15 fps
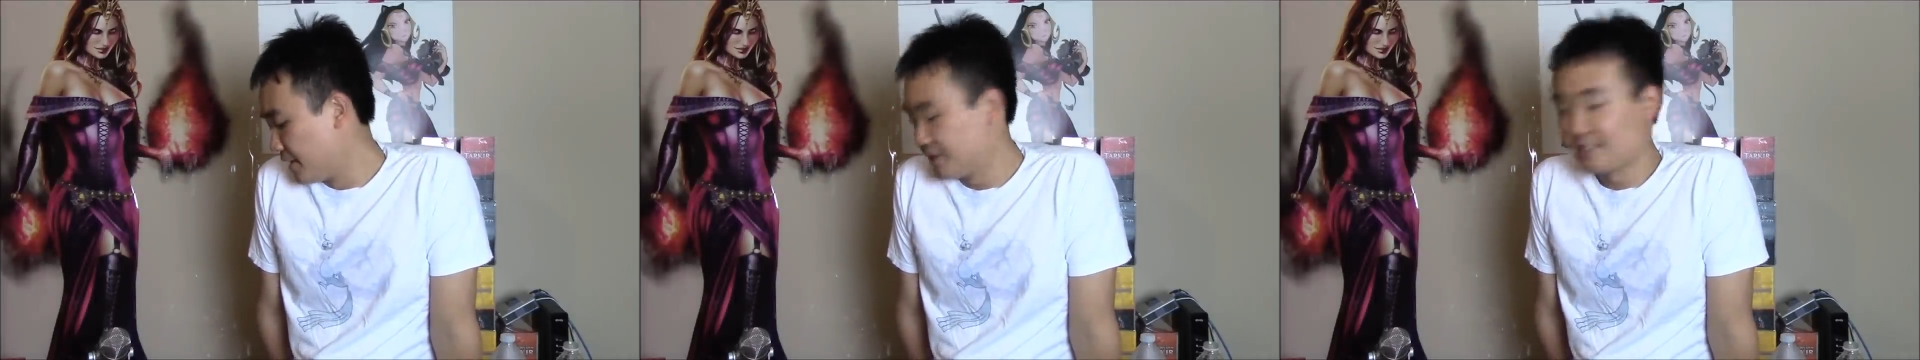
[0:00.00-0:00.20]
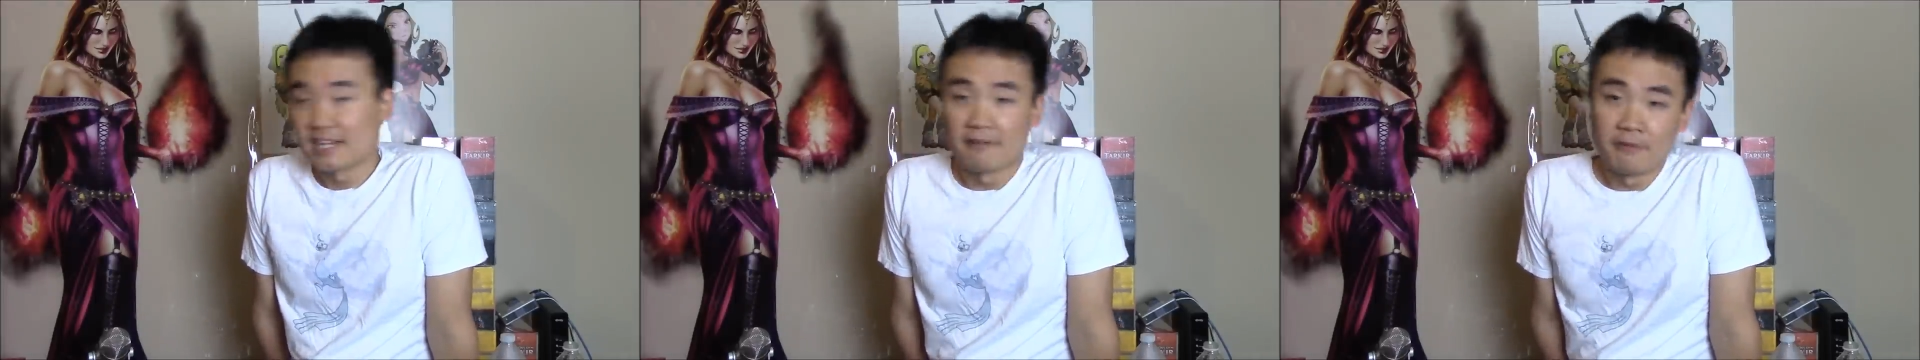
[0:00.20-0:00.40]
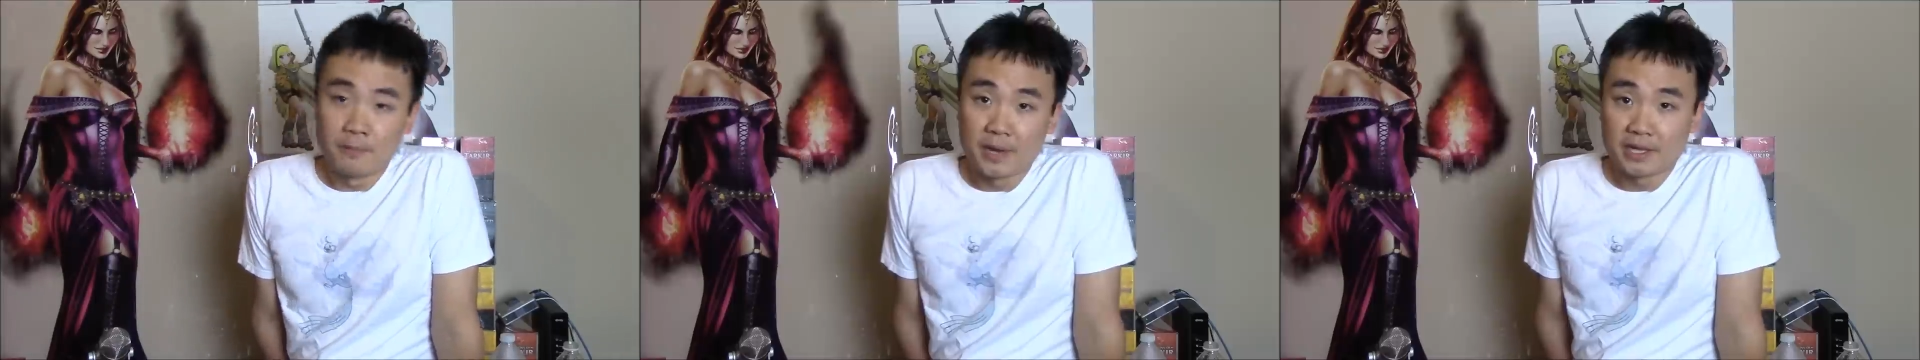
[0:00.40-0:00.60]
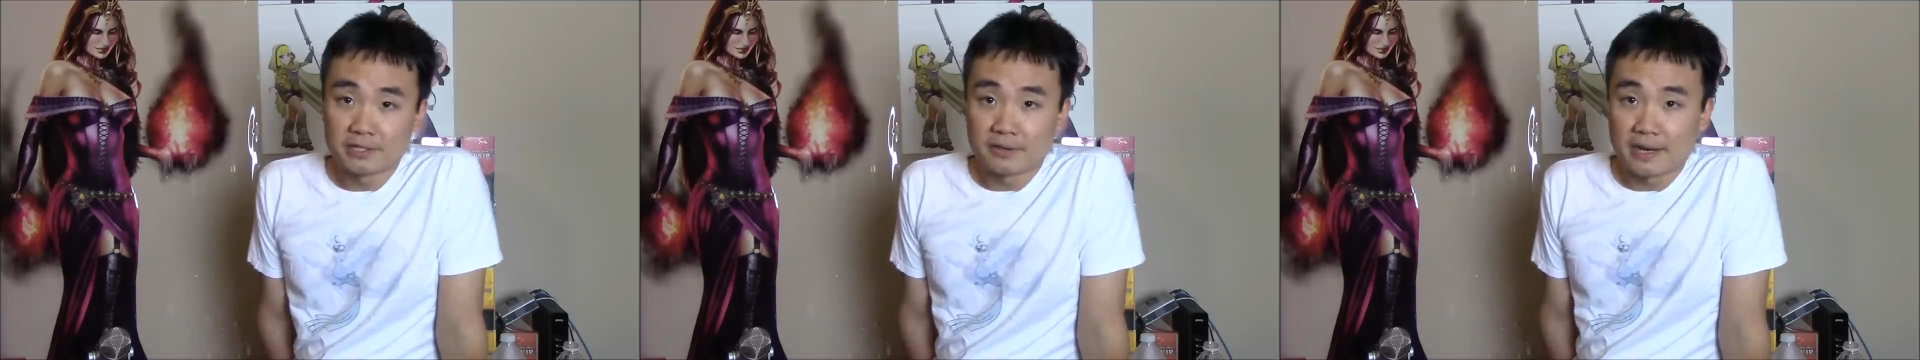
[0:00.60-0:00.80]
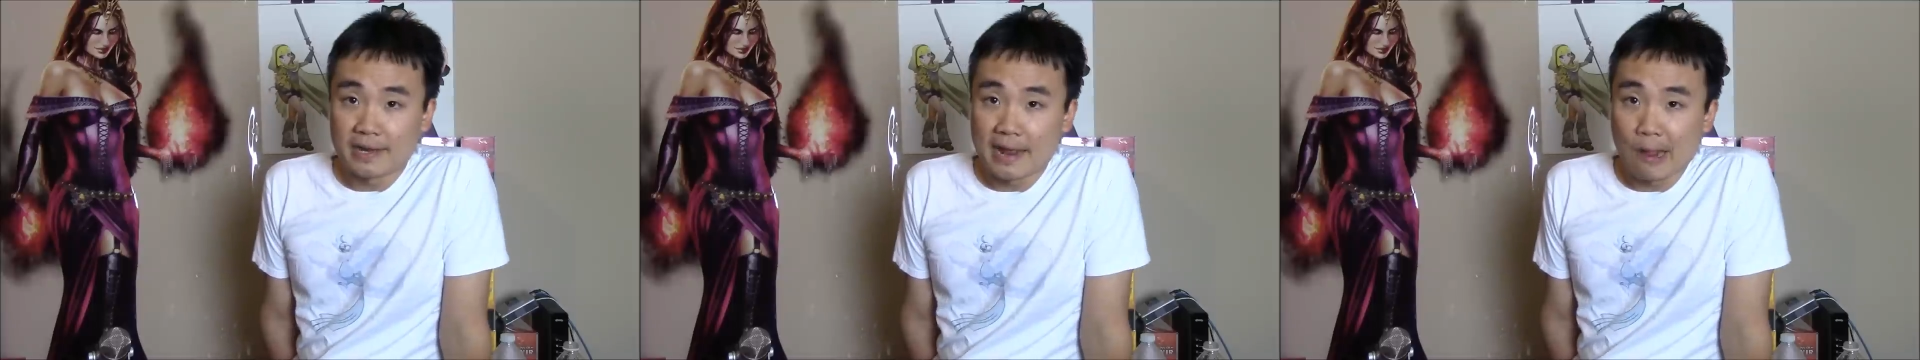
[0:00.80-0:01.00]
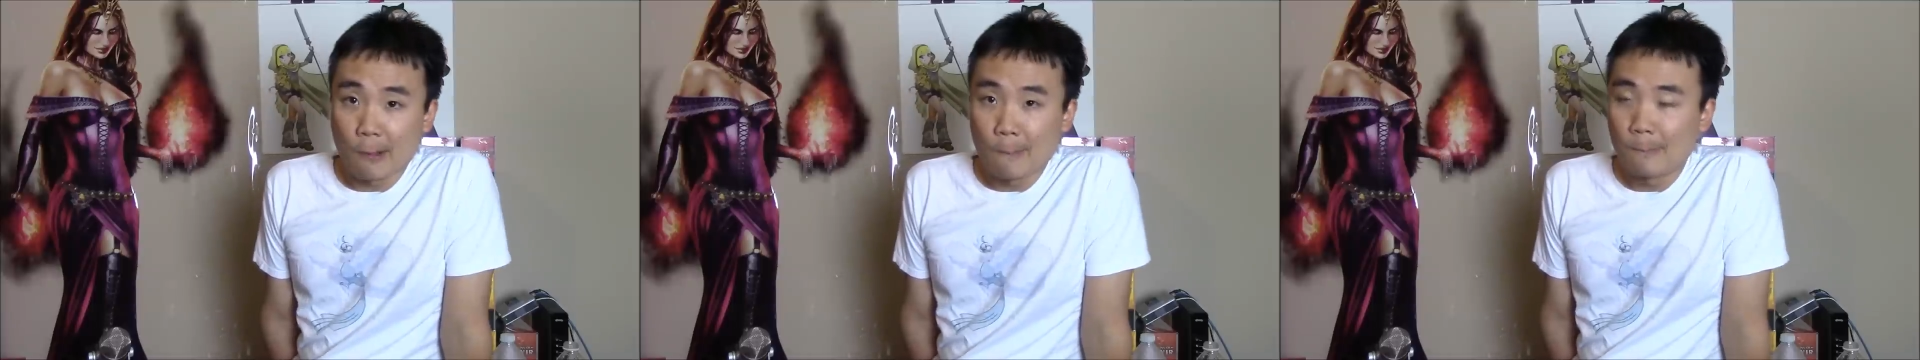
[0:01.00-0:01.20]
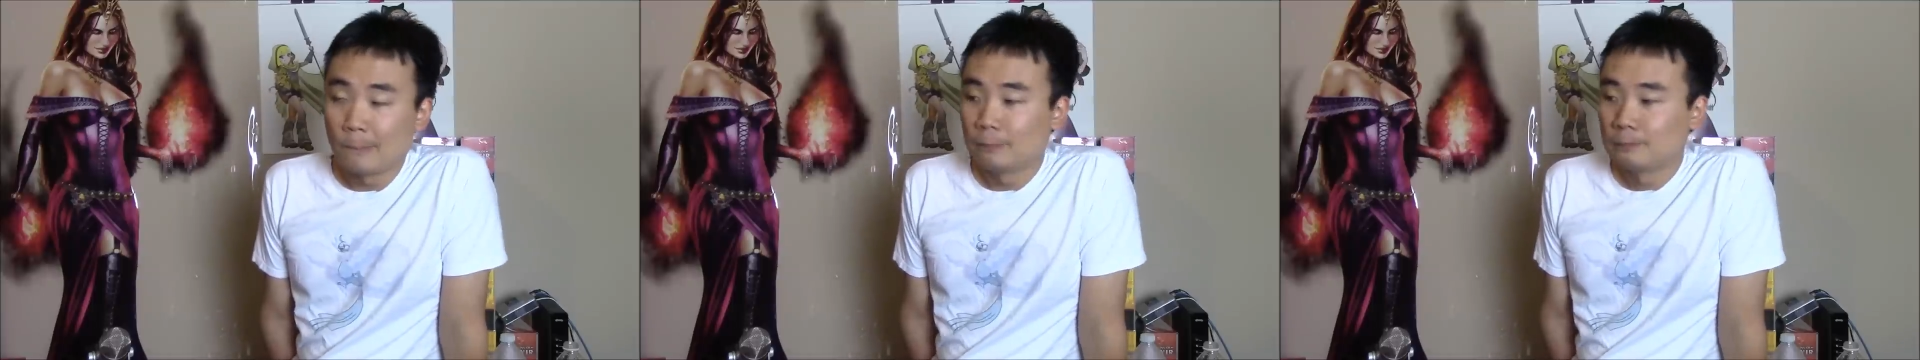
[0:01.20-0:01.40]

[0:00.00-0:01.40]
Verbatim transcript: Seven bucks right now.